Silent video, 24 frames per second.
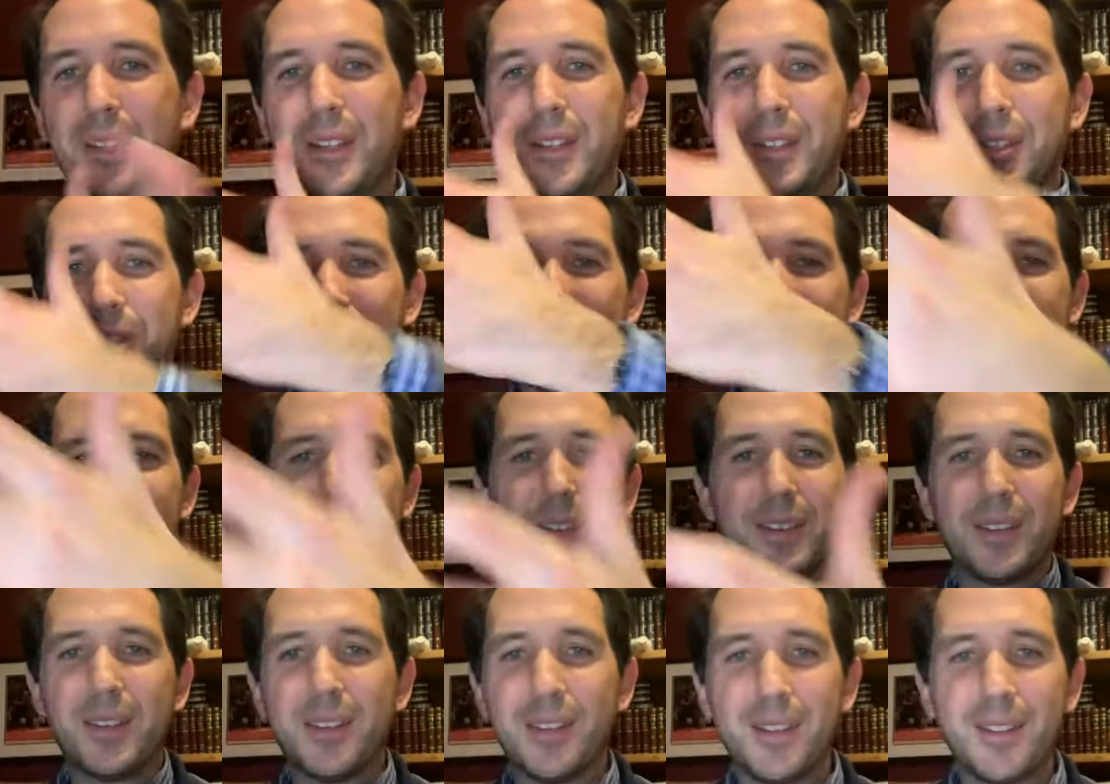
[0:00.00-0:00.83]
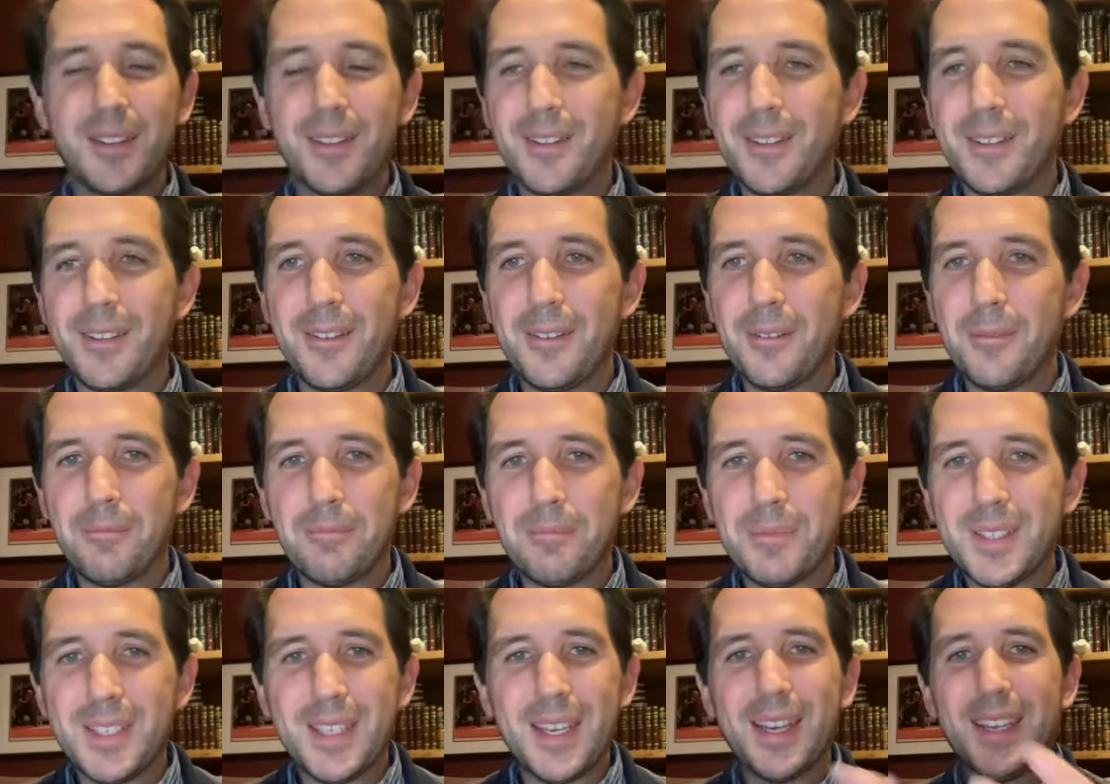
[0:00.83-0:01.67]
just
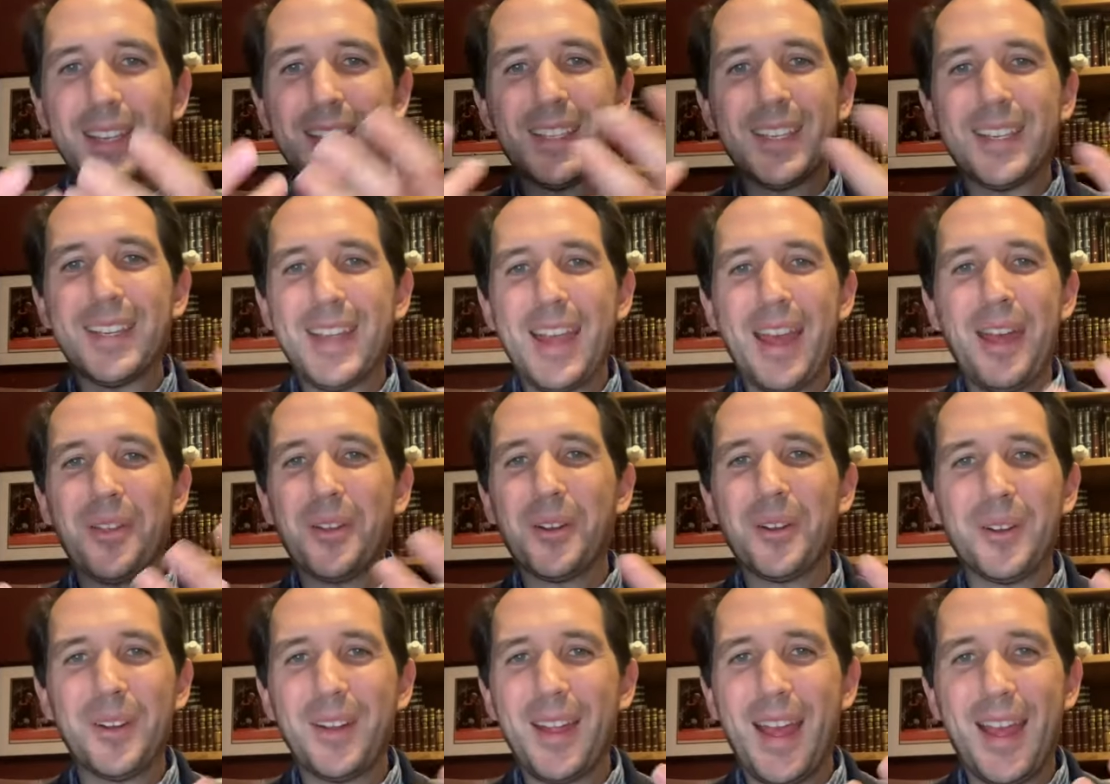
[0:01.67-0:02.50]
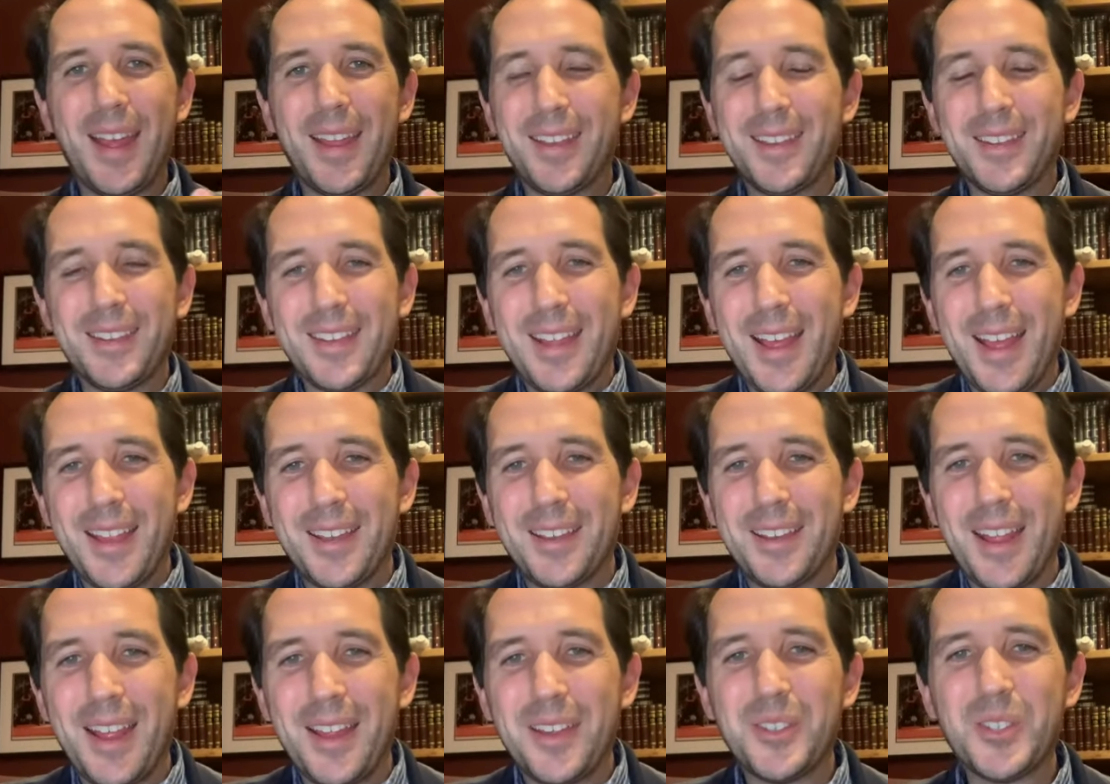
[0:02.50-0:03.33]
sitting together
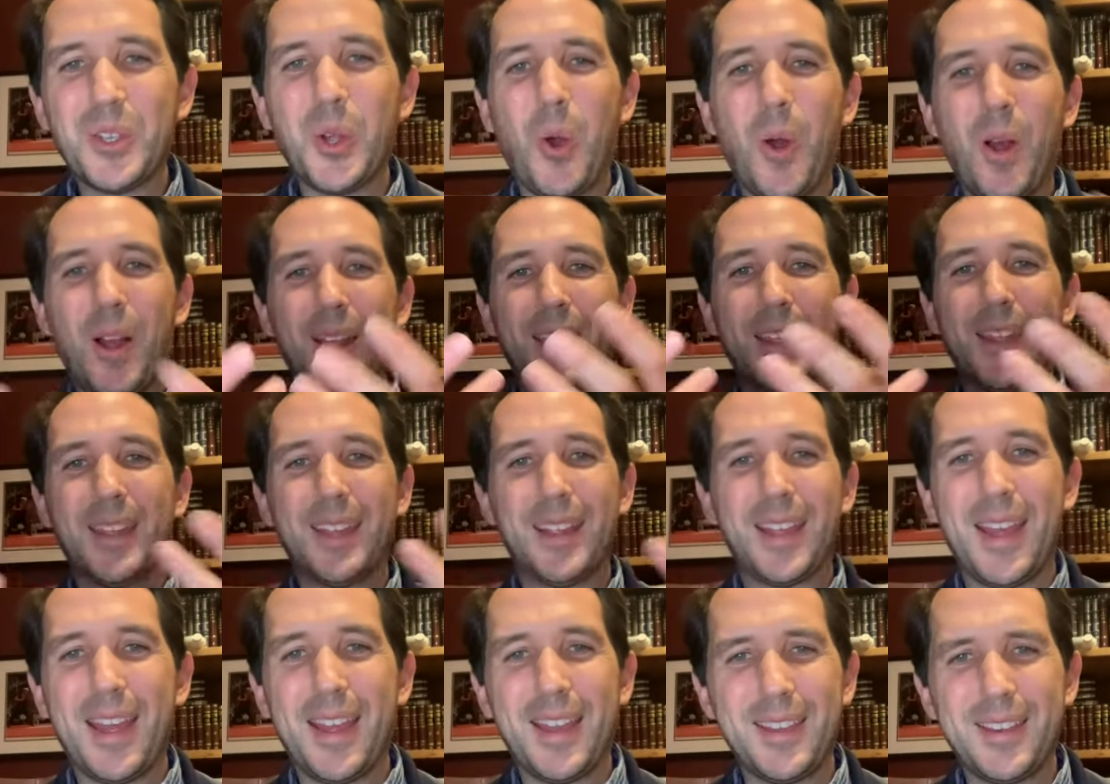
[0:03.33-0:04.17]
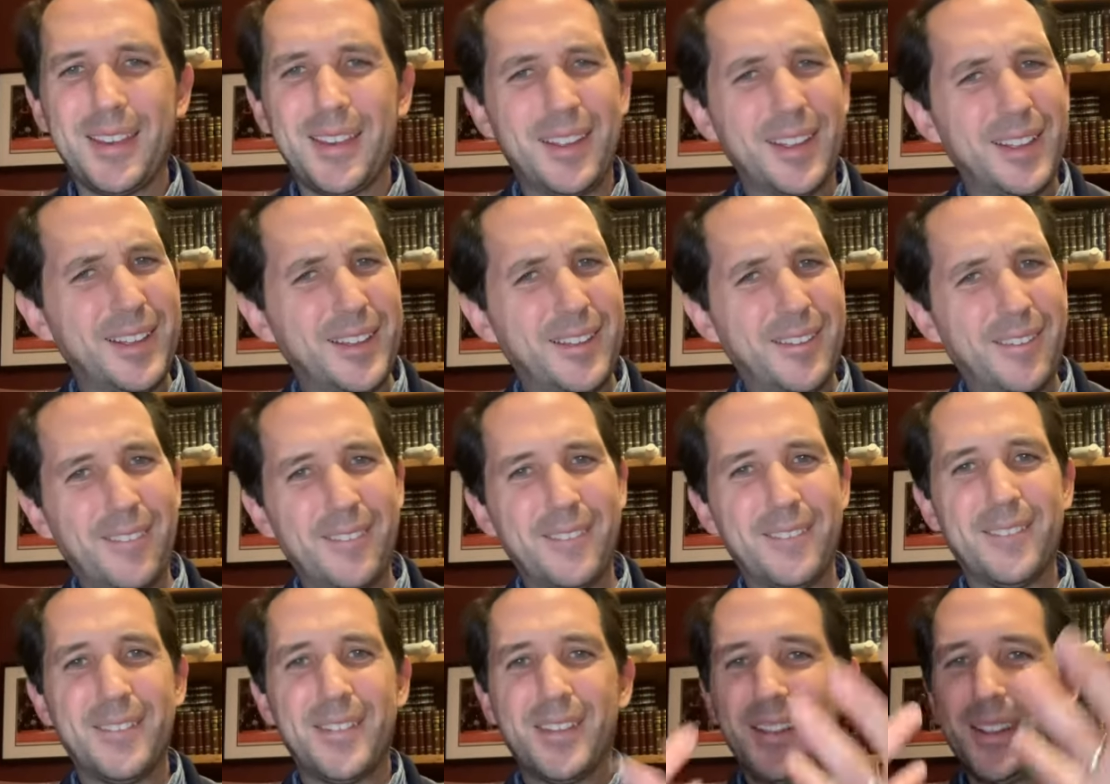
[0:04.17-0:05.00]
and talking, and
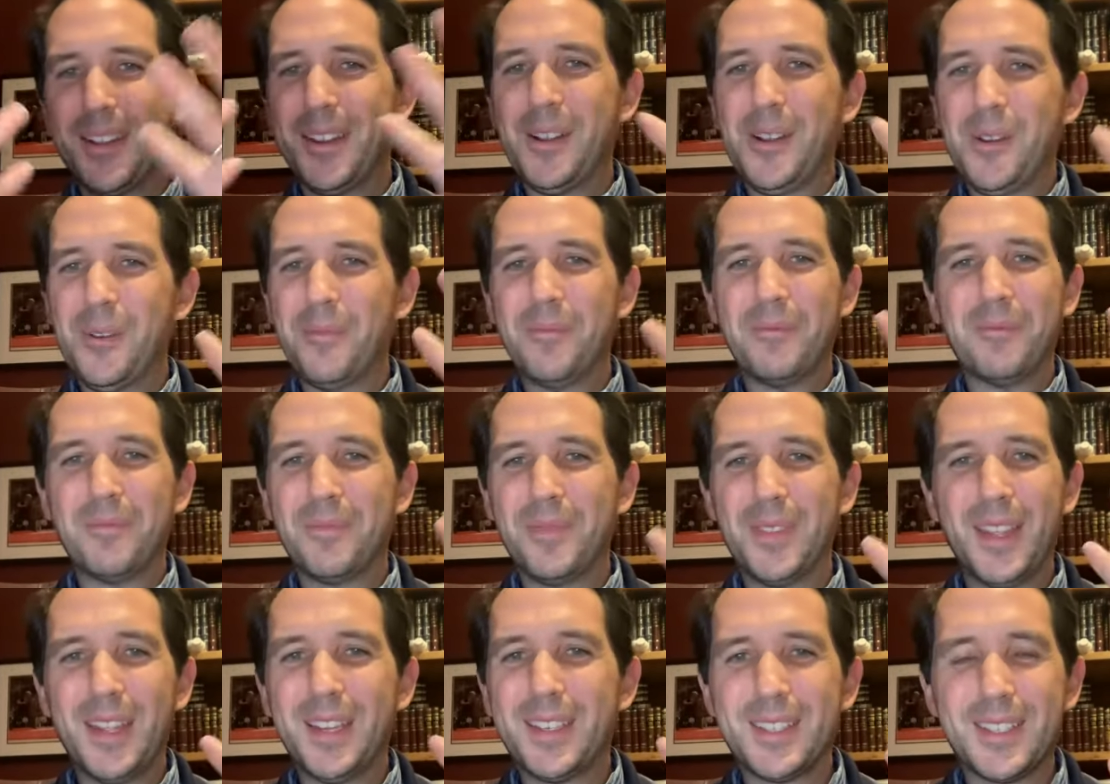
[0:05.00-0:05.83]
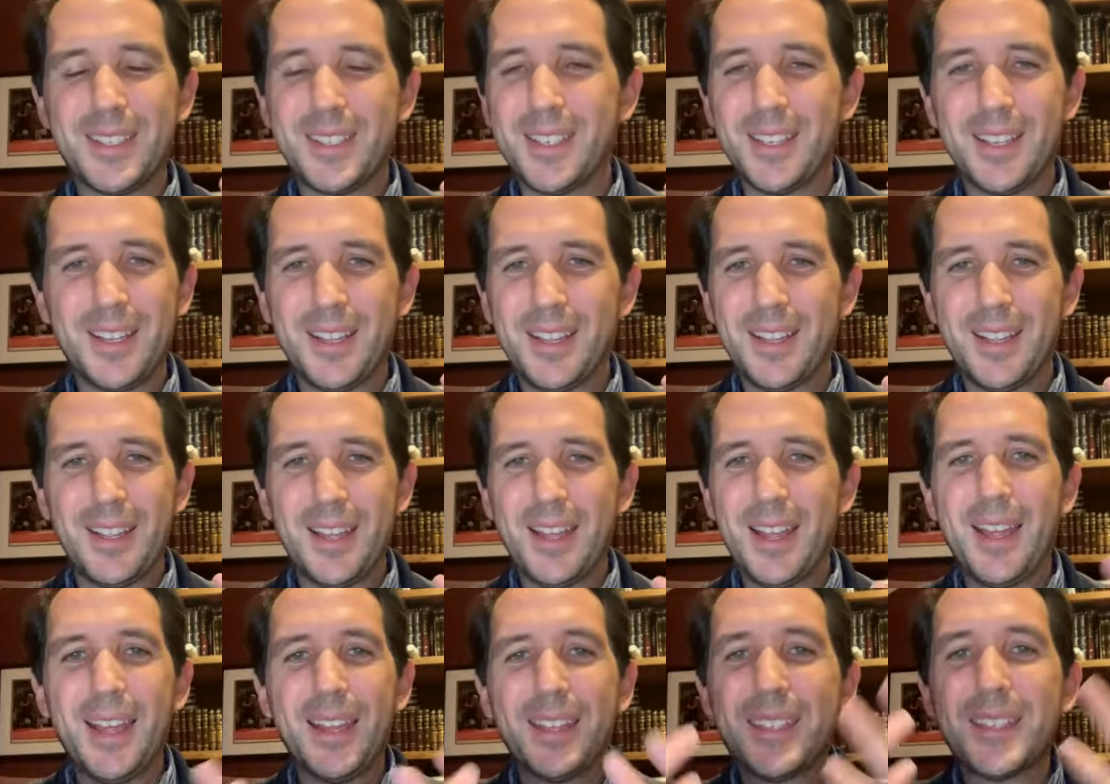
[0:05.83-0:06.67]
you know,
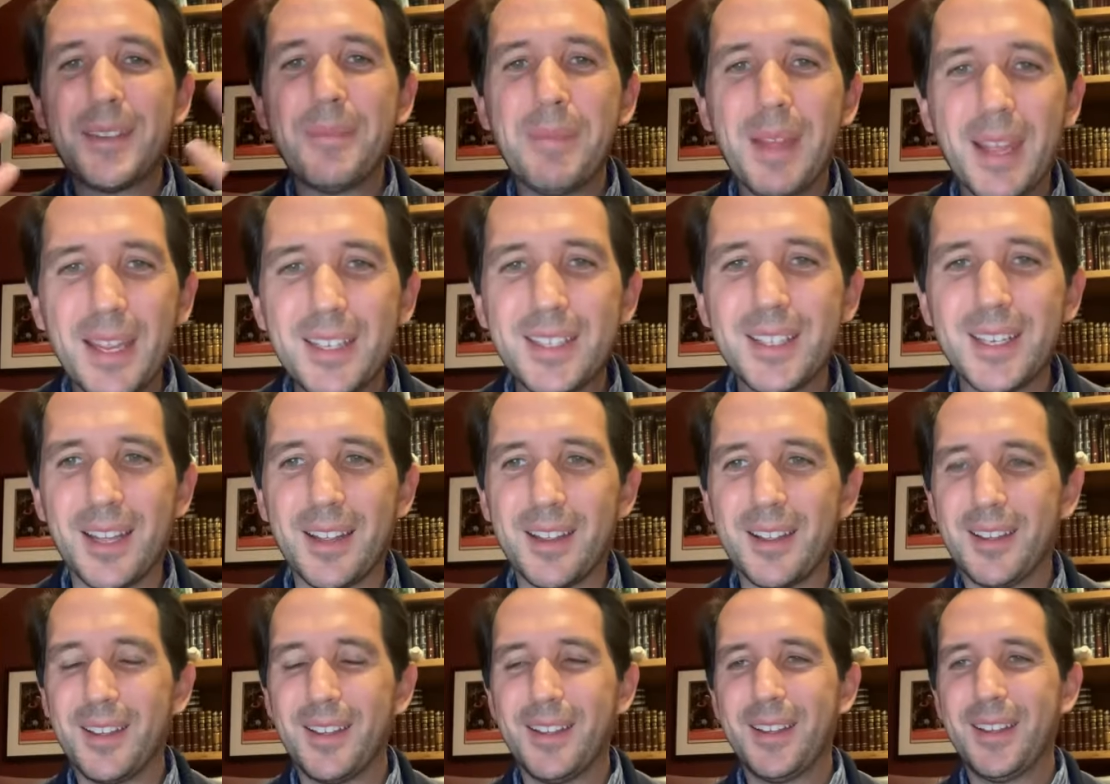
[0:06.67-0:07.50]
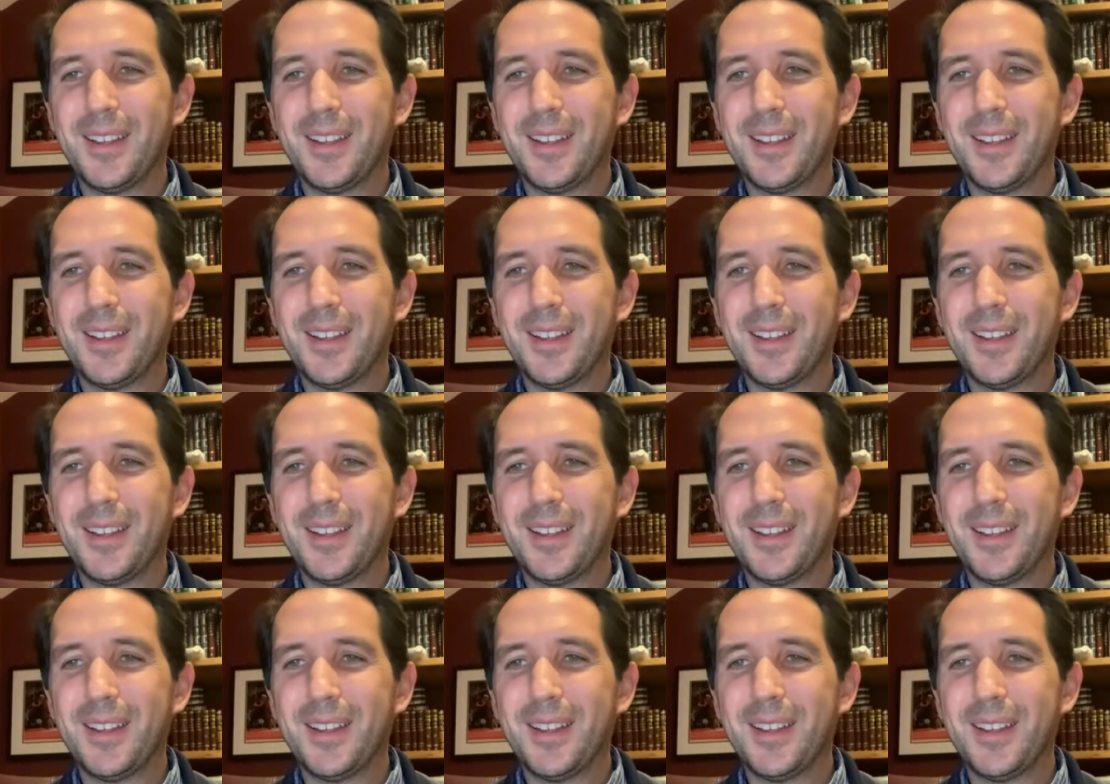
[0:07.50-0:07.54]
it's amazing,